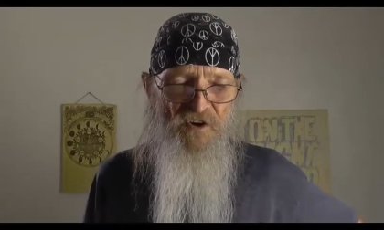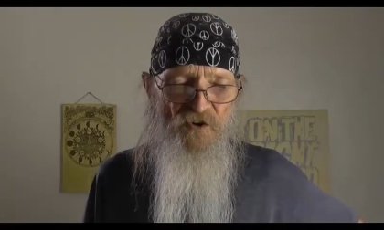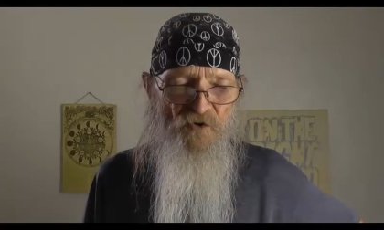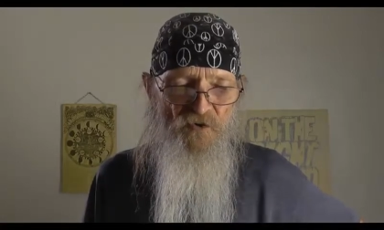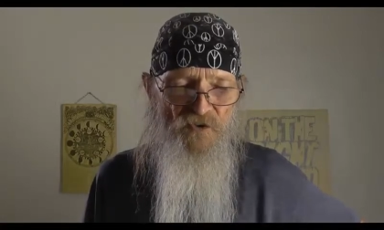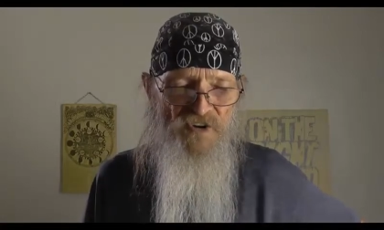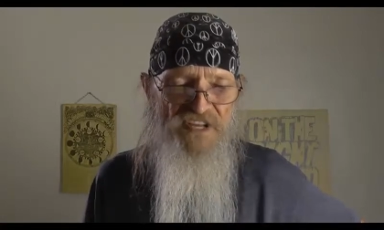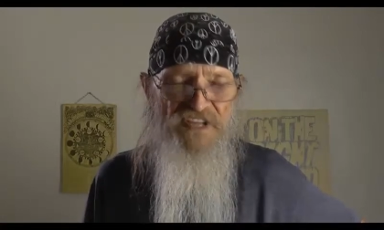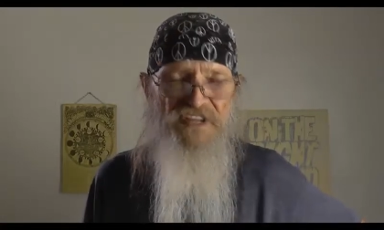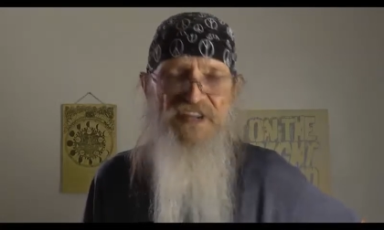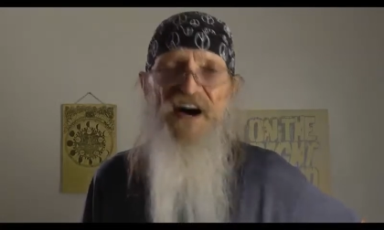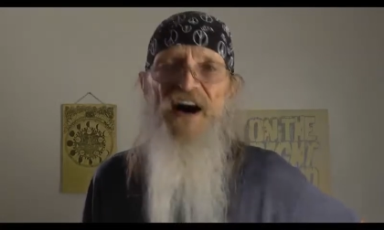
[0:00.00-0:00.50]

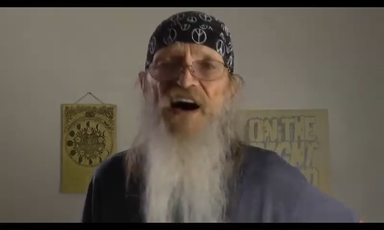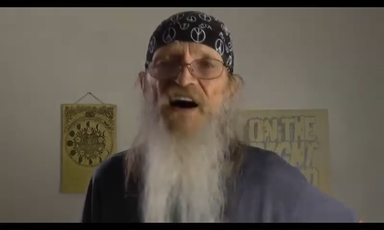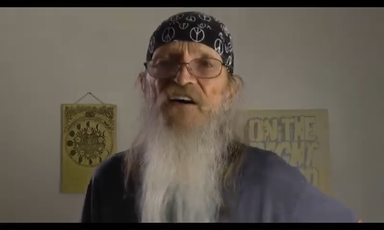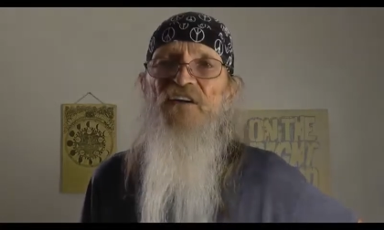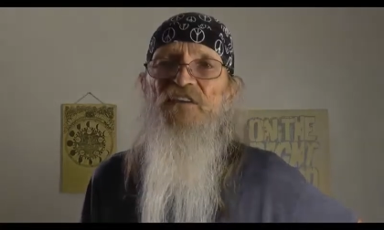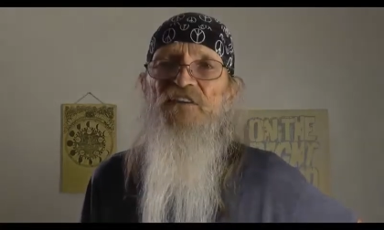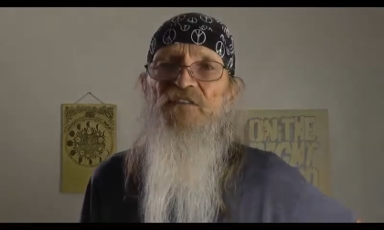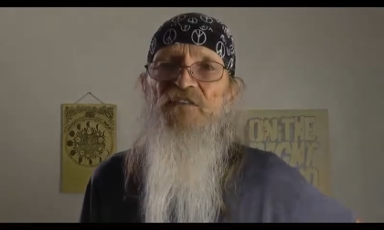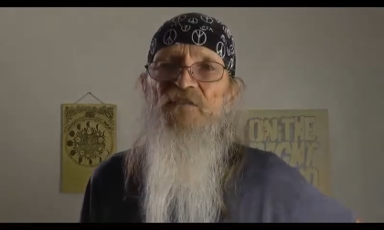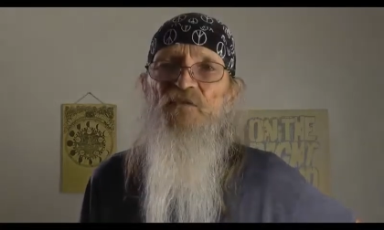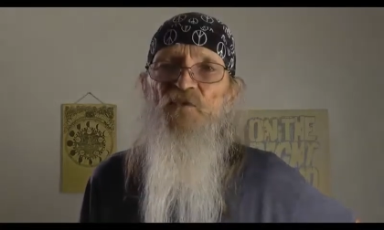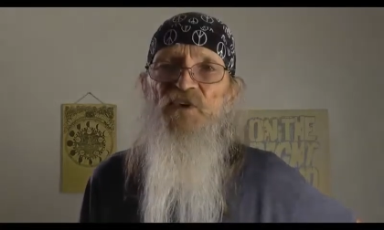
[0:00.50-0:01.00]

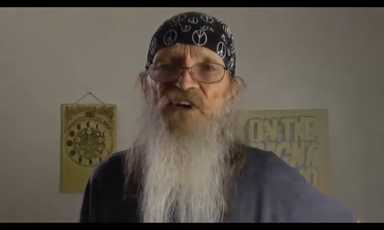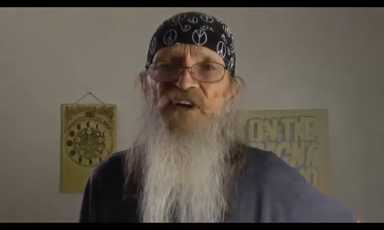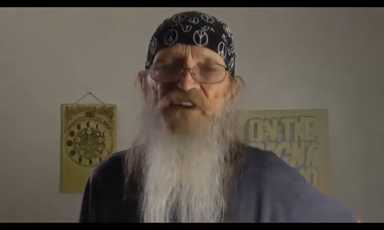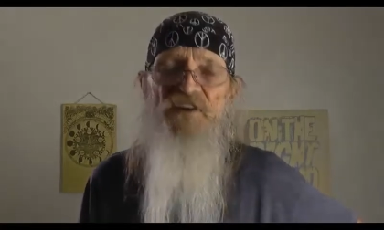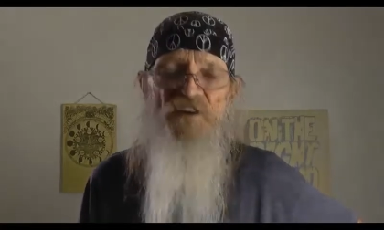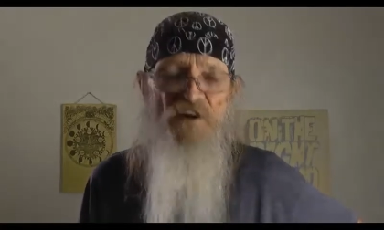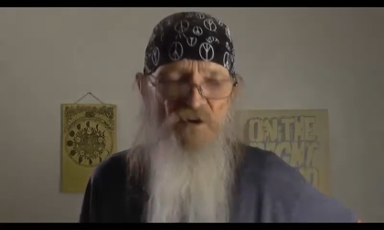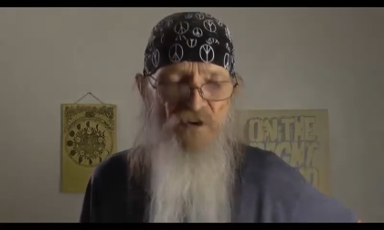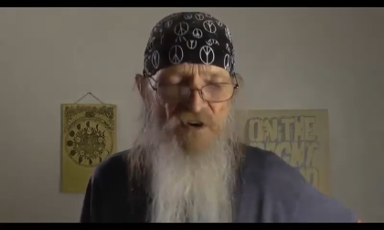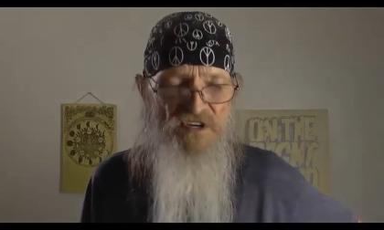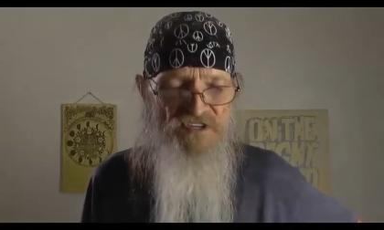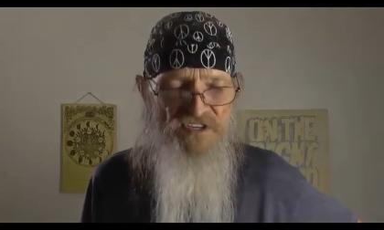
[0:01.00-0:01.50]
readout we
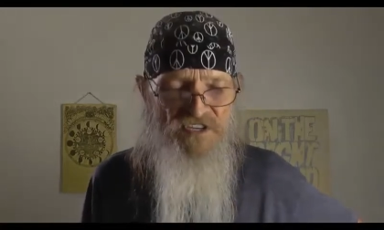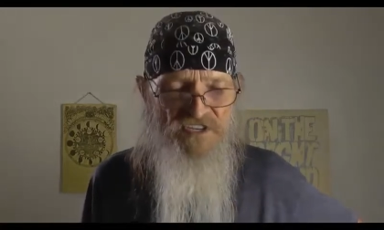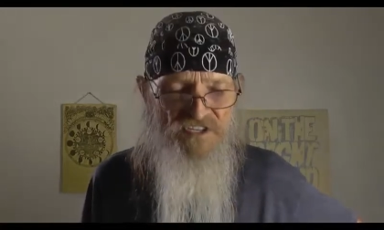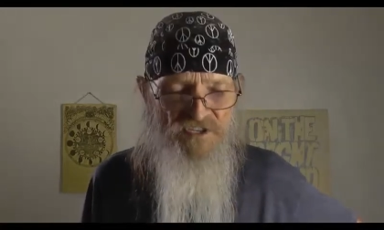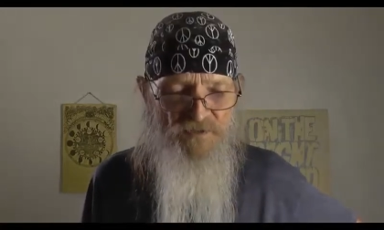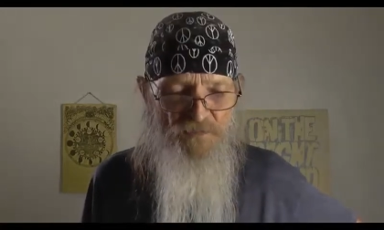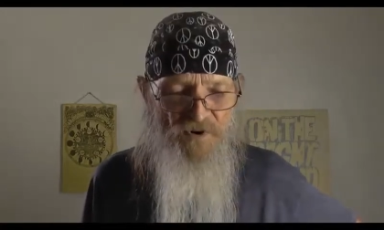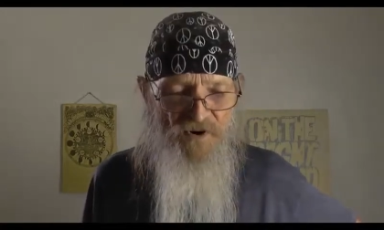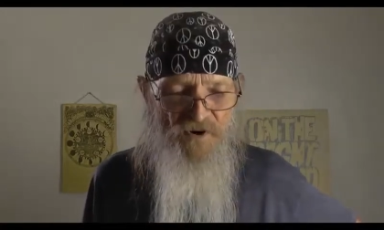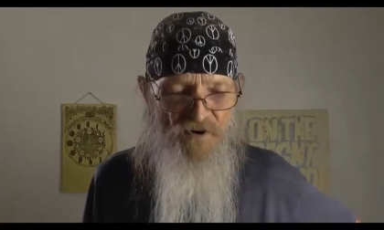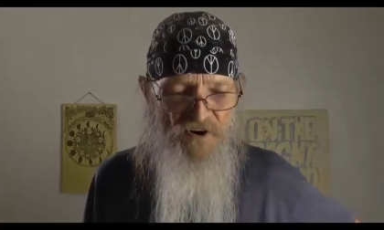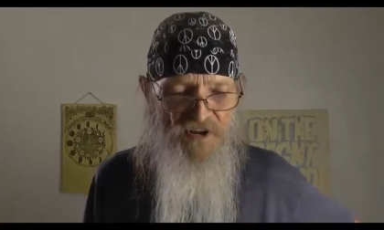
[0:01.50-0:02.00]
know as
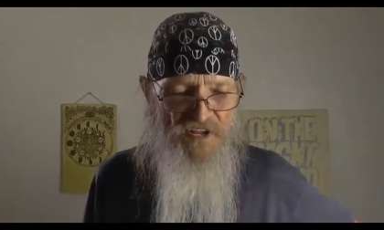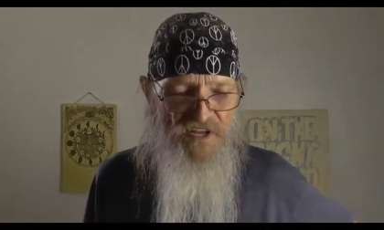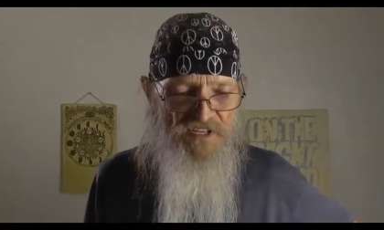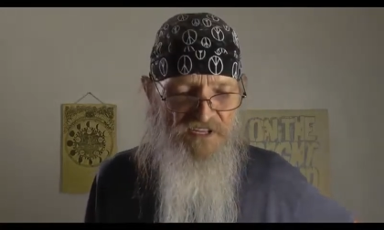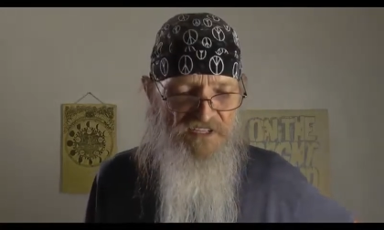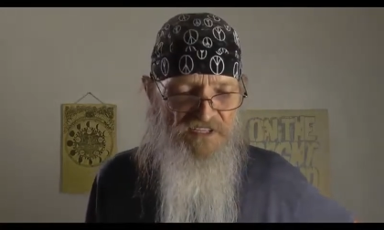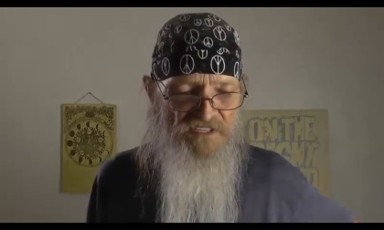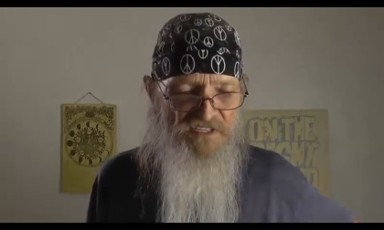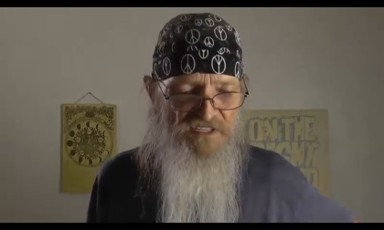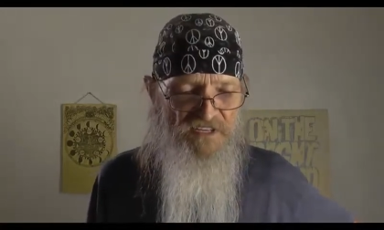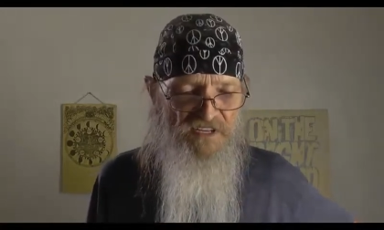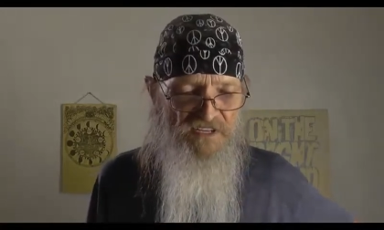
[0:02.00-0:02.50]

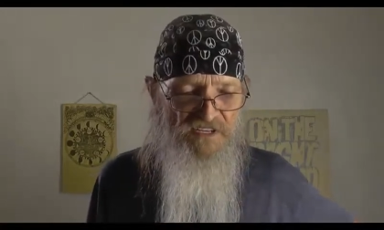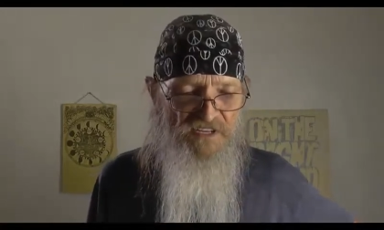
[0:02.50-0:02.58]
experience.